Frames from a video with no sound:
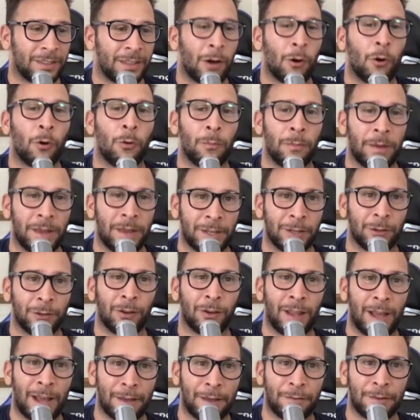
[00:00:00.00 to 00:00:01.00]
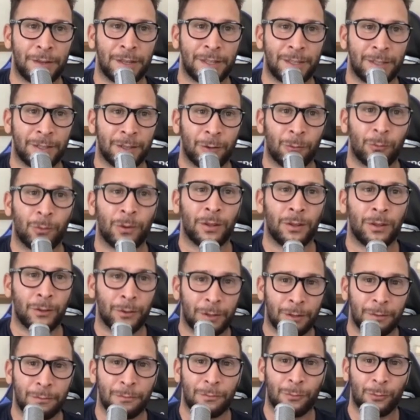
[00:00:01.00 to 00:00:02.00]
That will make your life easier when
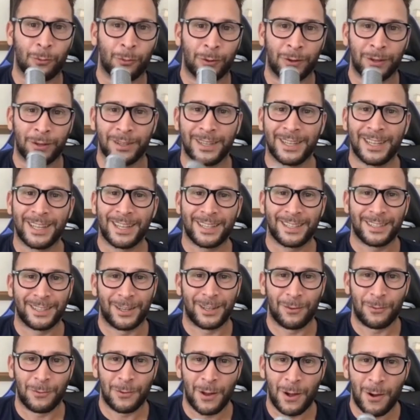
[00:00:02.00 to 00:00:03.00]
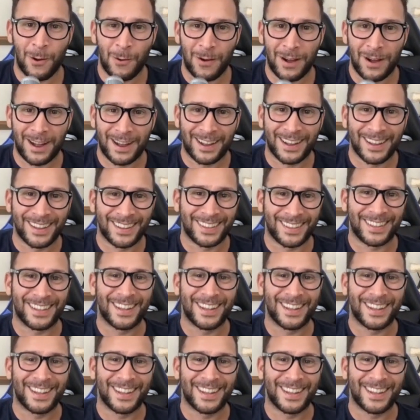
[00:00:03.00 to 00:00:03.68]
looking for, Noah.